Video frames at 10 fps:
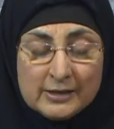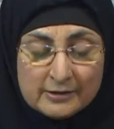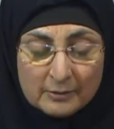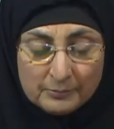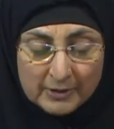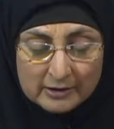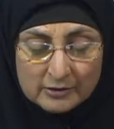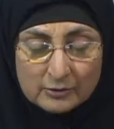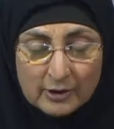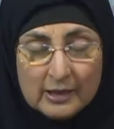
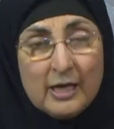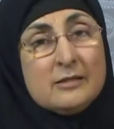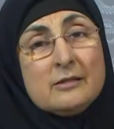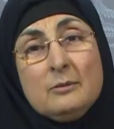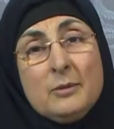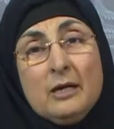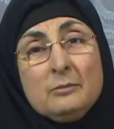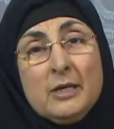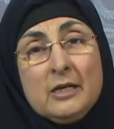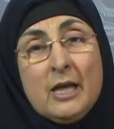Submit to Allah's
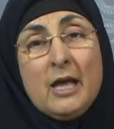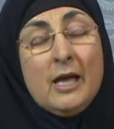commandment